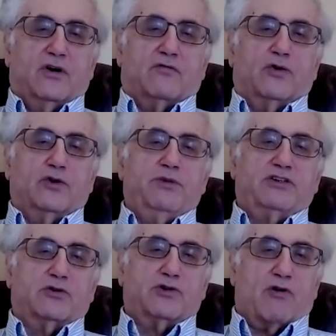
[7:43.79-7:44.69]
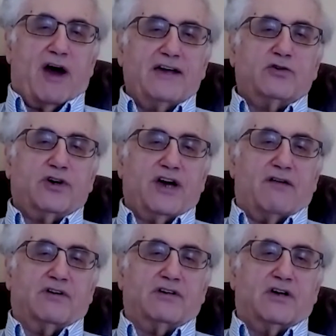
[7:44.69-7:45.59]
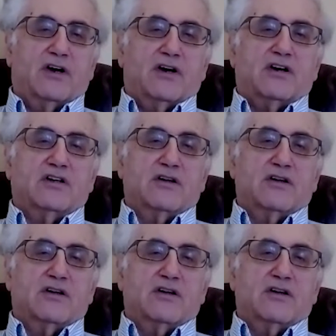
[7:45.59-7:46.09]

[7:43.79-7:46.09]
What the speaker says: would be to try to have it in